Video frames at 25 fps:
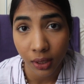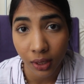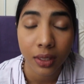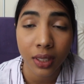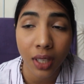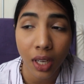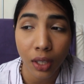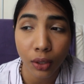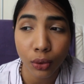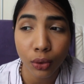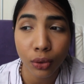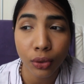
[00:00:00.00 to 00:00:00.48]

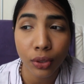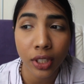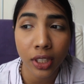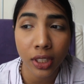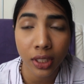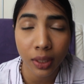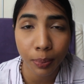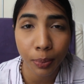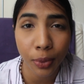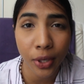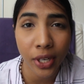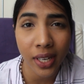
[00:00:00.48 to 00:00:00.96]
Sanur
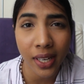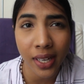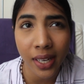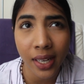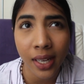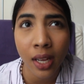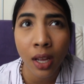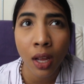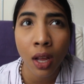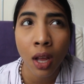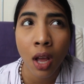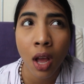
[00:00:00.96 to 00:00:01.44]
is a
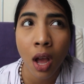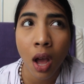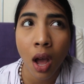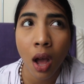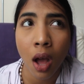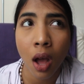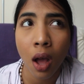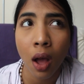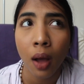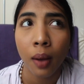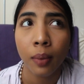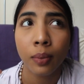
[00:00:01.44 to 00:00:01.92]
pretty
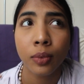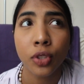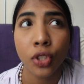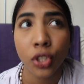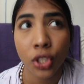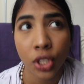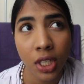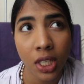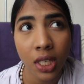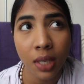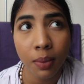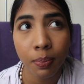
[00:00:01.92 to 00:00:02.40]

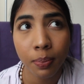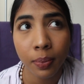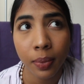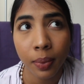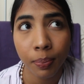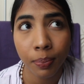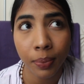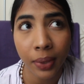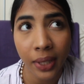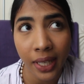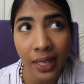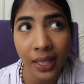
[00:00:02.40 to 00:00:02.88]
cheap
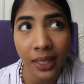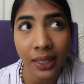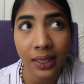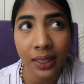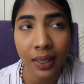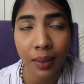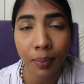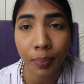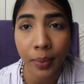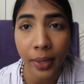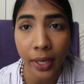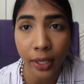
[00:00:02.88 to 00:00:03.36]
place
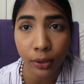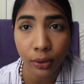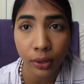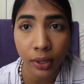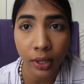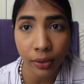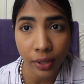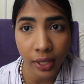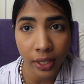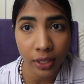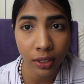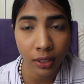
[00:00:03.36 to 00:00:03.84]
compared to
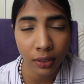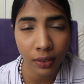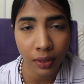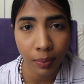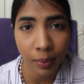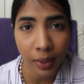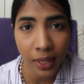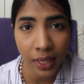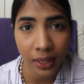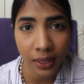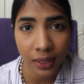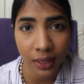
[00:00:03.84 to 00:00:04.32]
the rest of the
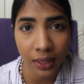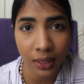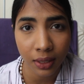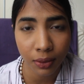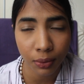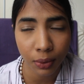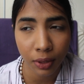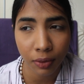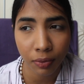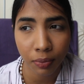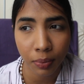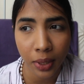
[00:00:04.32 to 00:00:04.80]
places
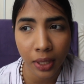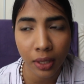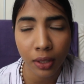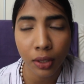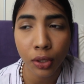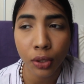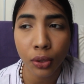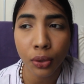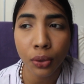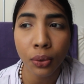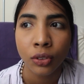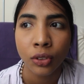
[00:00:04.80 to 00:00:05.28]
we've been
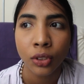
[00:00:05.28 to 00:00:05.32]
to.